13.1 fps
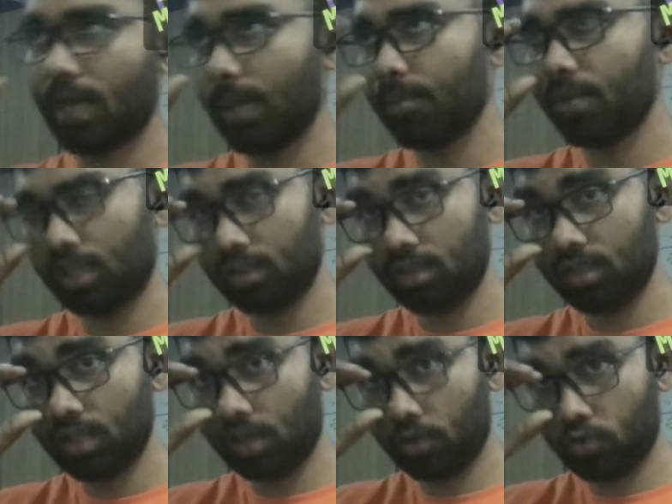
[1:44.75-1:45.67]
rambling in
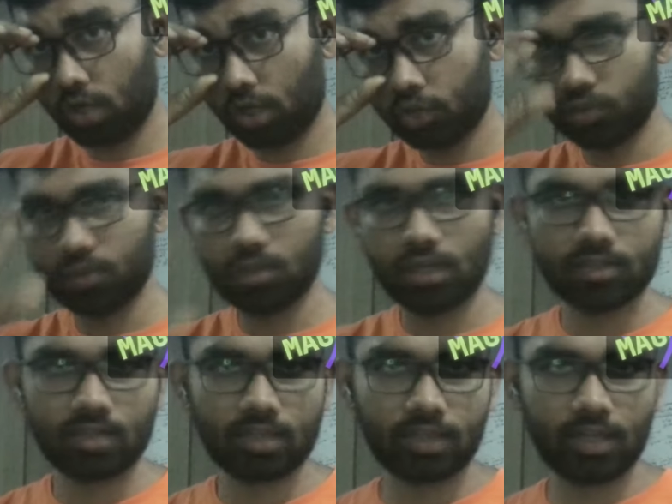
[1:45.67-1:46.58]
the introduction.
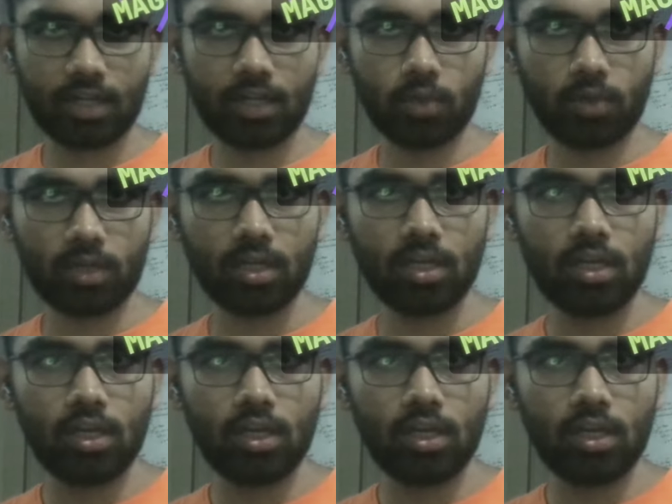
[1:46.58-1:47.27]
Let's get into it.